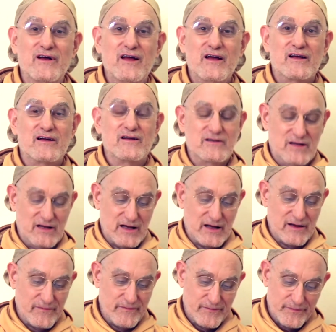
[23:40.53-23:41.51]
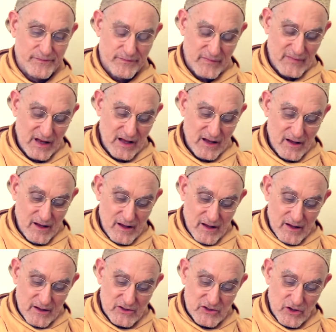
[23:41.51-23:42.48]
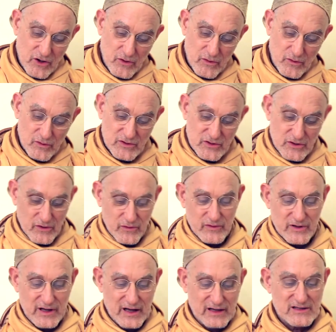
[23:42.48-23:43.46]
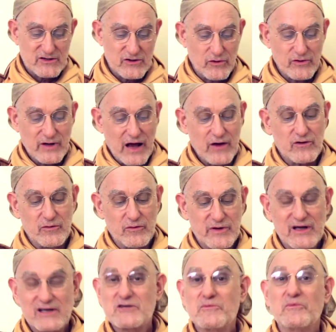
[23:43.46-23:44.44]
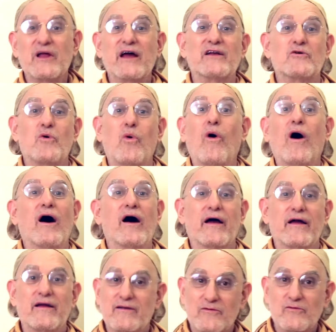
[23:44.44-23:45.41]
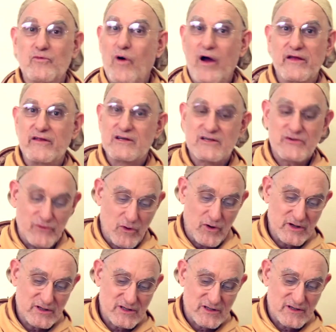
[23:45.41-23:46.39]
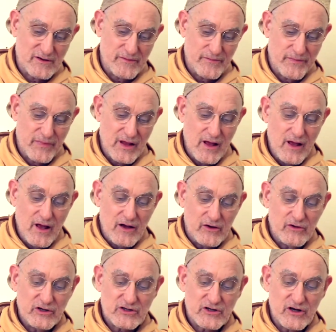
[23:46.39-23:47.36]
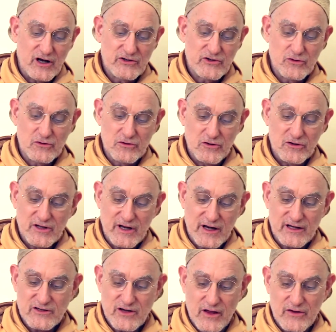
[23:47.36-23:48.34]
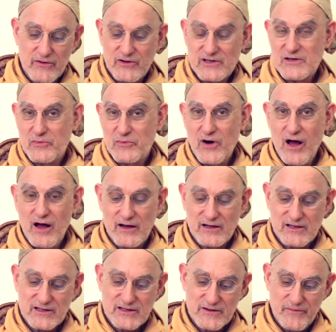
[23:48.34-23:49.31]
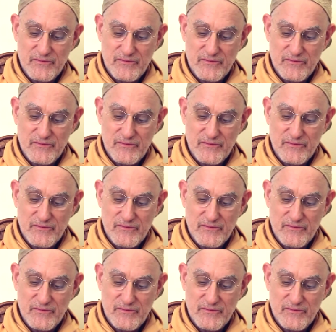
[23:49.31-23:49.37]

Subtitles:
Yeah. So now it'll be explained why this forest. Krishna and Arjuna looked at each other in surprise.